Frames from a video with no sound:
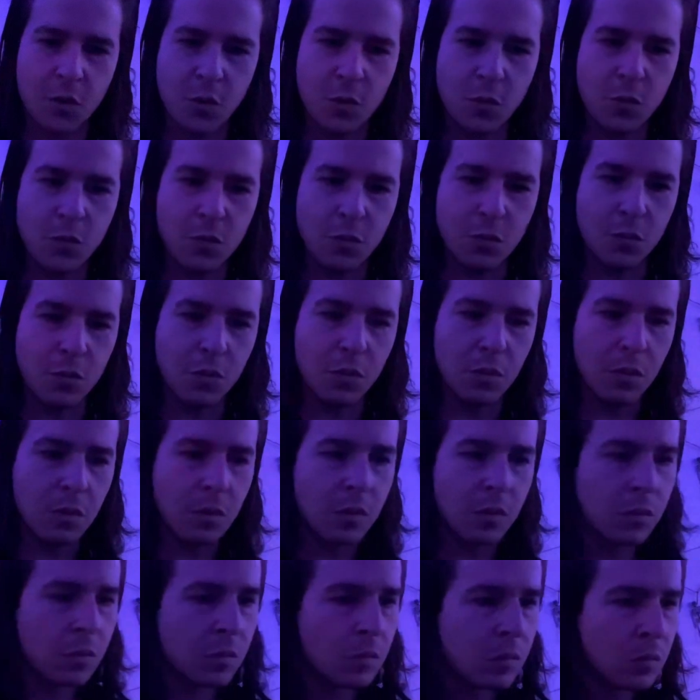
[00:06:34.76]
Ooh.
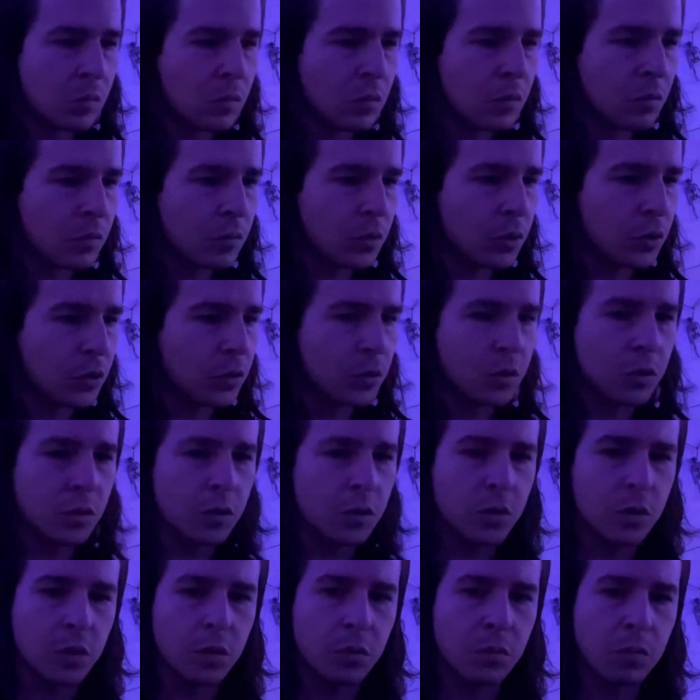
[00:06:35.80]
Ooh,
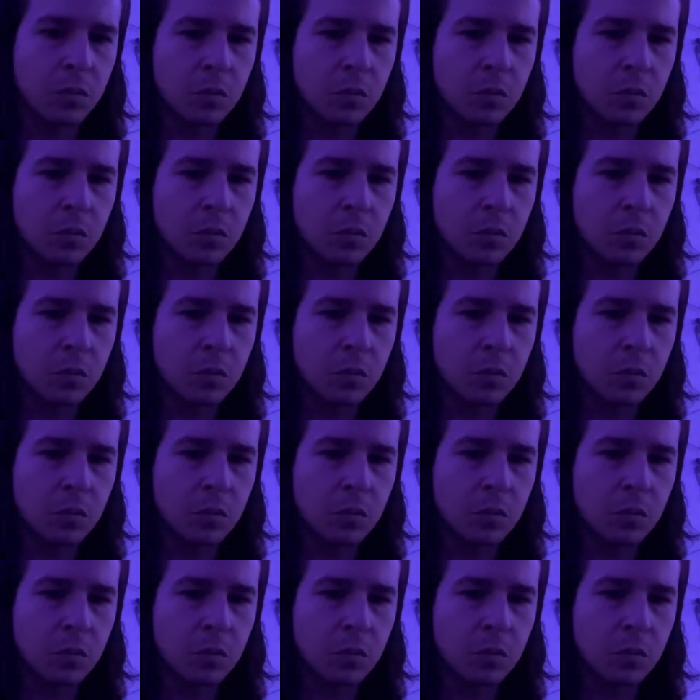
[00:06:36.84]
ooh, ooh.